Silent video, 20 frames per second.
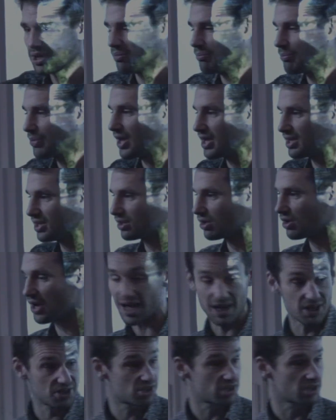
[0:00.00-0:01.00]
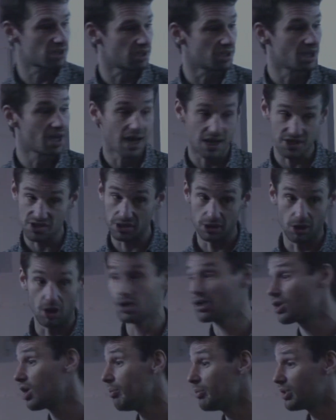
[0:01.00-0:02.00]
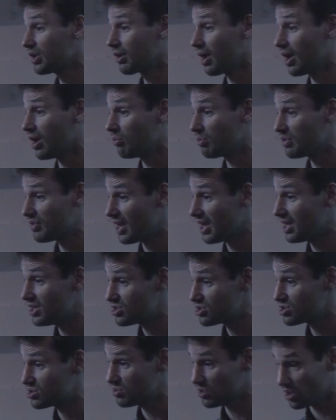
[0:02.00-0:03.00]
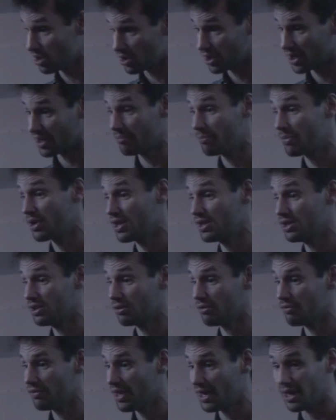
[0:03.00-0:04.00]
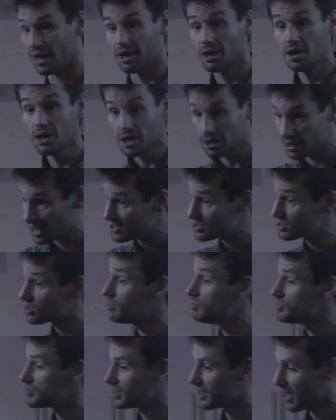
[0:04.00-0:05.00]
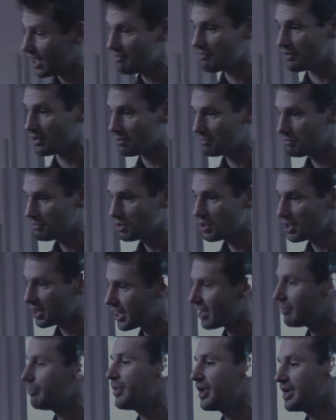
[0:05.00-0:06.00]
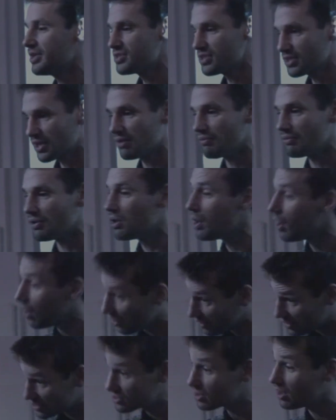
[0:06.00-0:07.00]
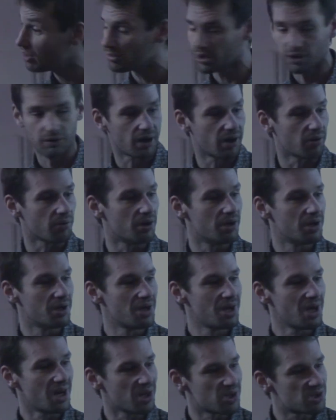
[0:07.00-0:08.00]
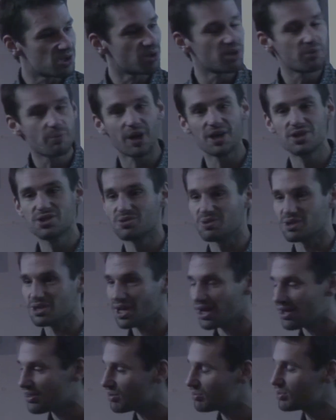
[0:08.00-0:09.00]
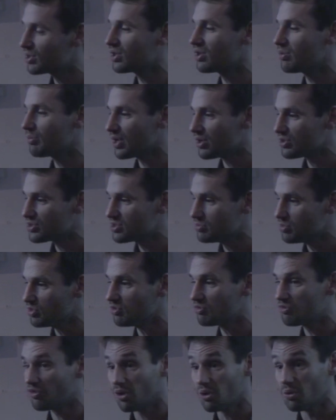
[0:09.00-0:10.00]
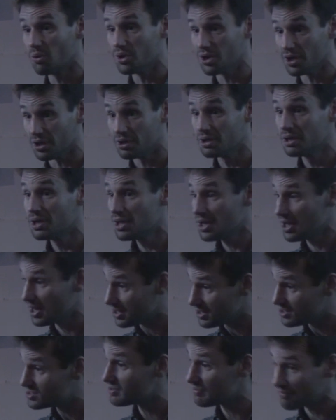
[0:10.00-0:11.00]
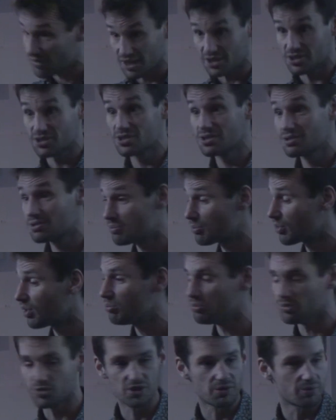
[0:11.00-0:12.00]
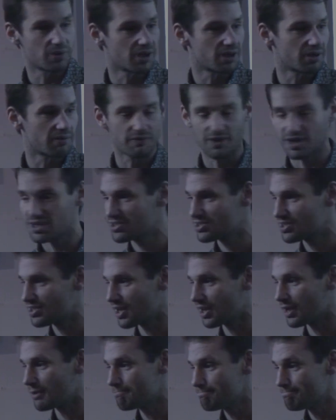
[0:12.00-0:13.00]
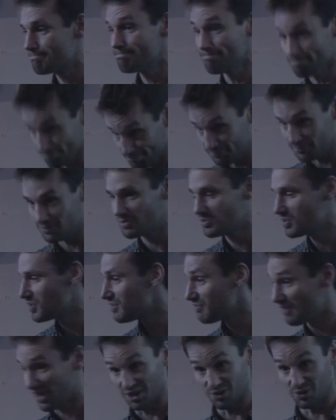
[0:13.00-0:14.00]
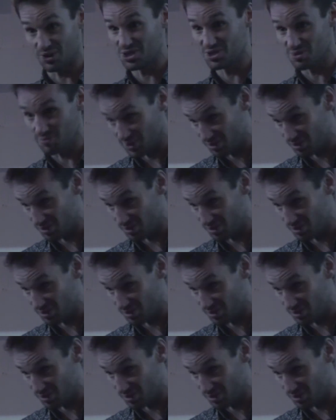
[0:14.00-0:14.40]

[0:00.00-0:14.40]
campaigning on actually has a lot of common ground with that issue you're campaigning on there. Let's come together and campaign together on this common ground. And it's only by doing that that we're going to be able to move forward and to face the problems that we're going to face today. I'm very lucky to